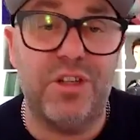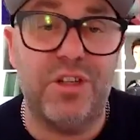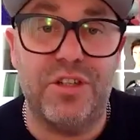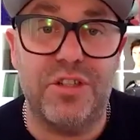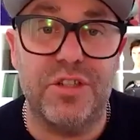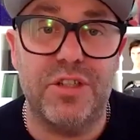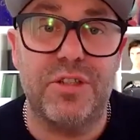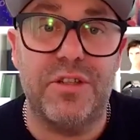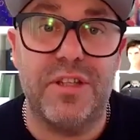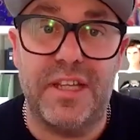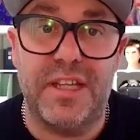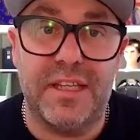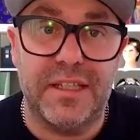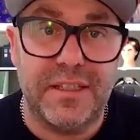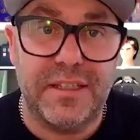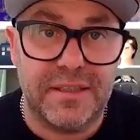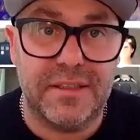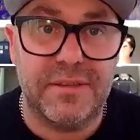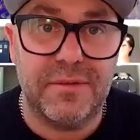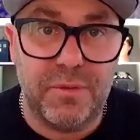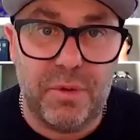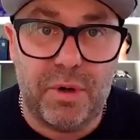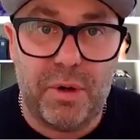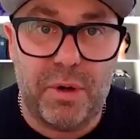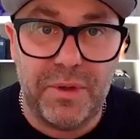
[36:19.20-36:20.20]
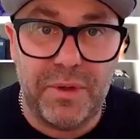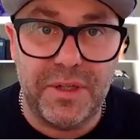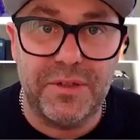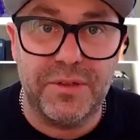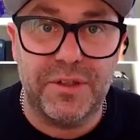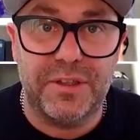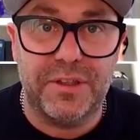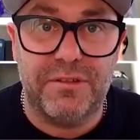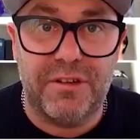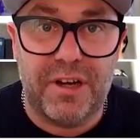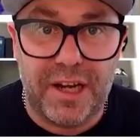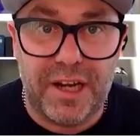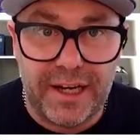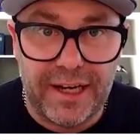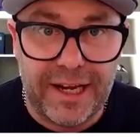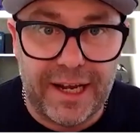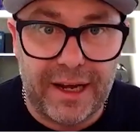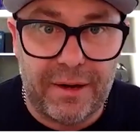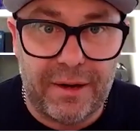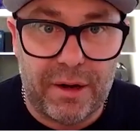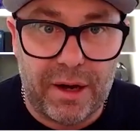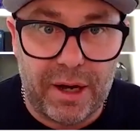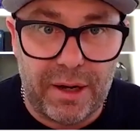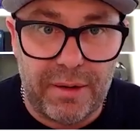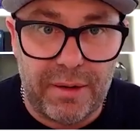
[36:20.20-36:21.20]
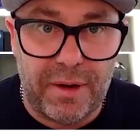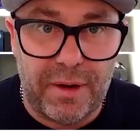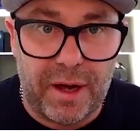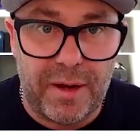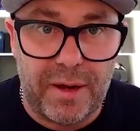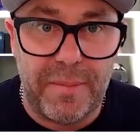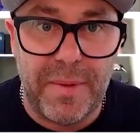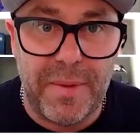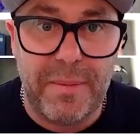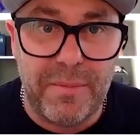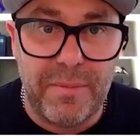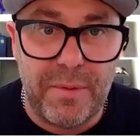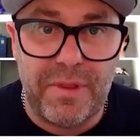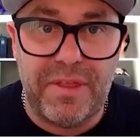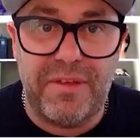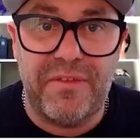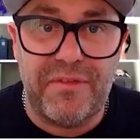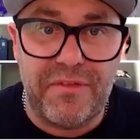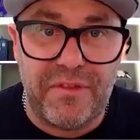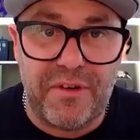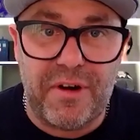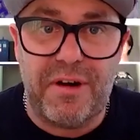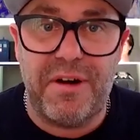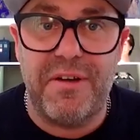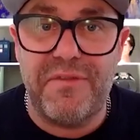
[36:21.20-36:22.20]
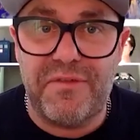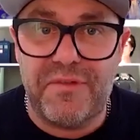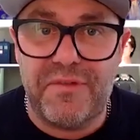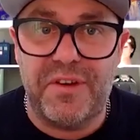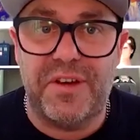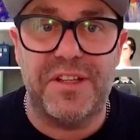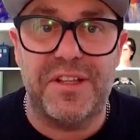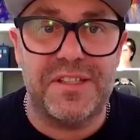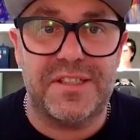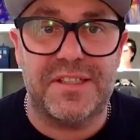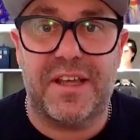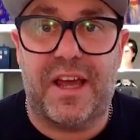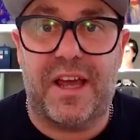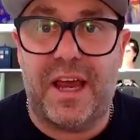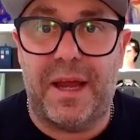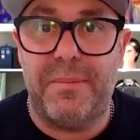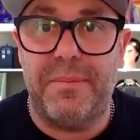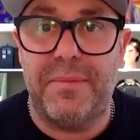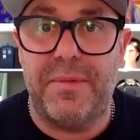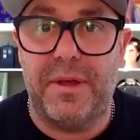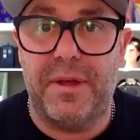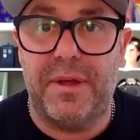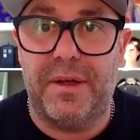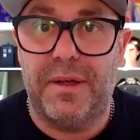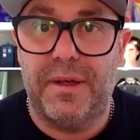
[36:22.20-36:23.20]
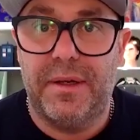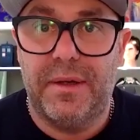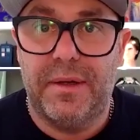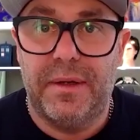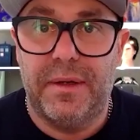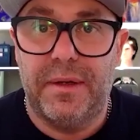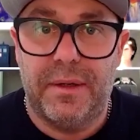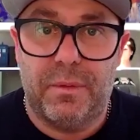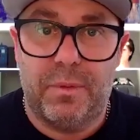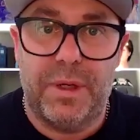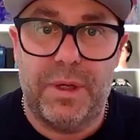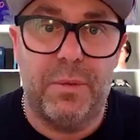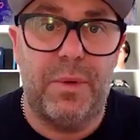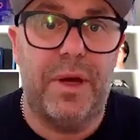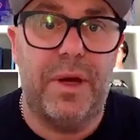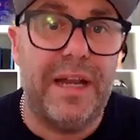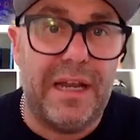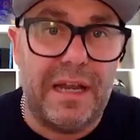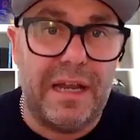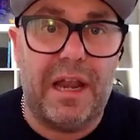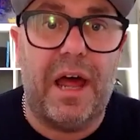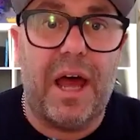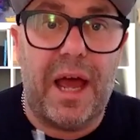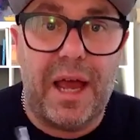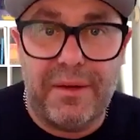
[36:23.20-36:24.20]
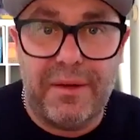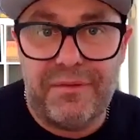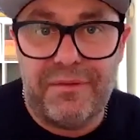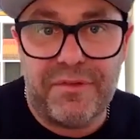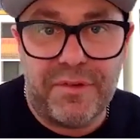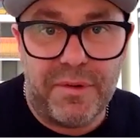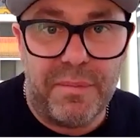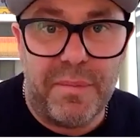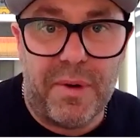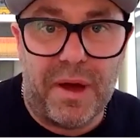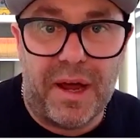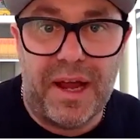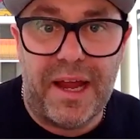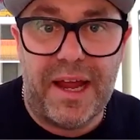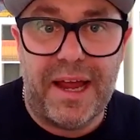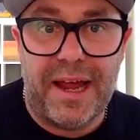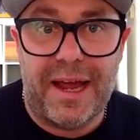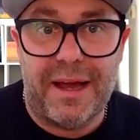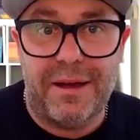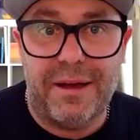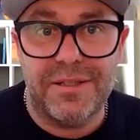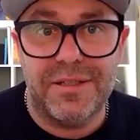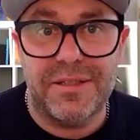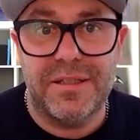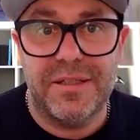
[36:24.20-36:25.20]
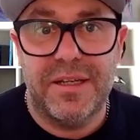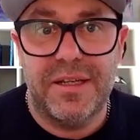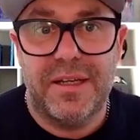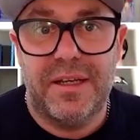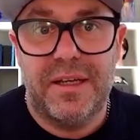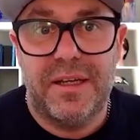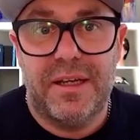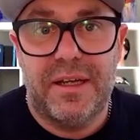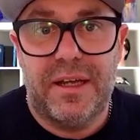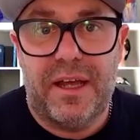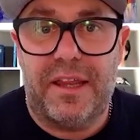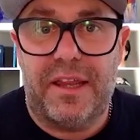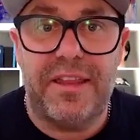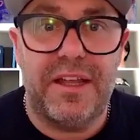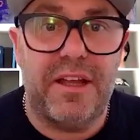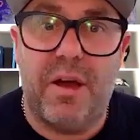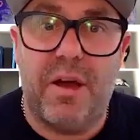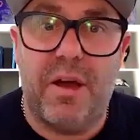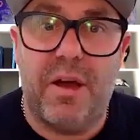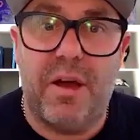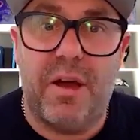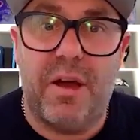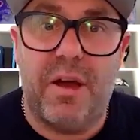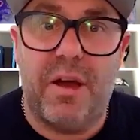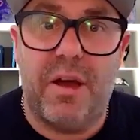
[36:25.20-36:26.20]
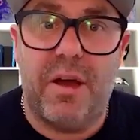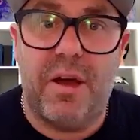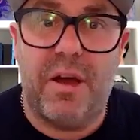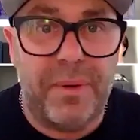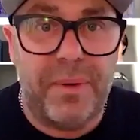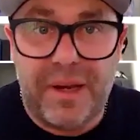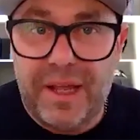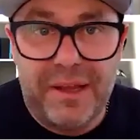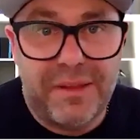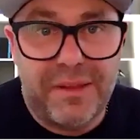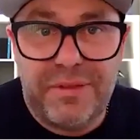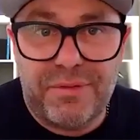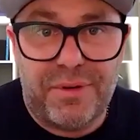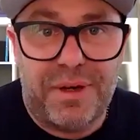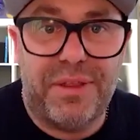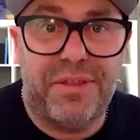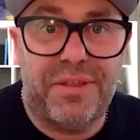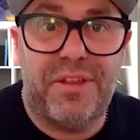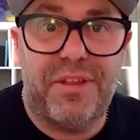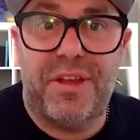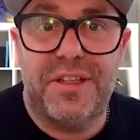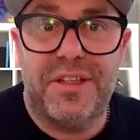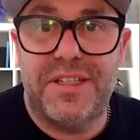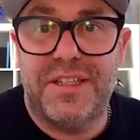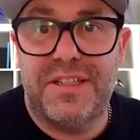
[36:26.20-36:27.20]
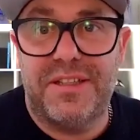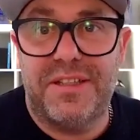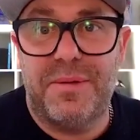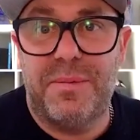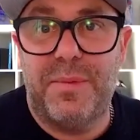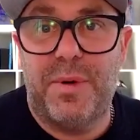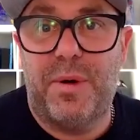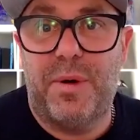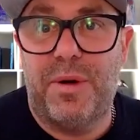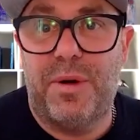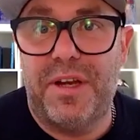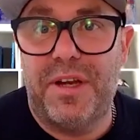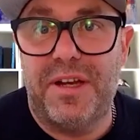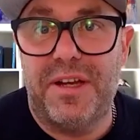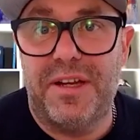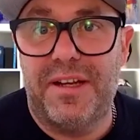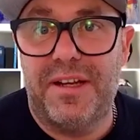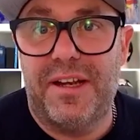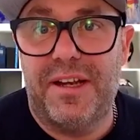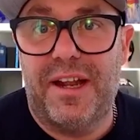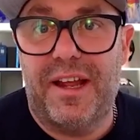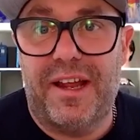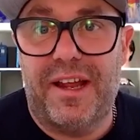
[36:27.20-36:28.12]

do this, what we're doing right now. I remember the very first time that we went live from my house. I think I woke up at like 3:30 in the morning, and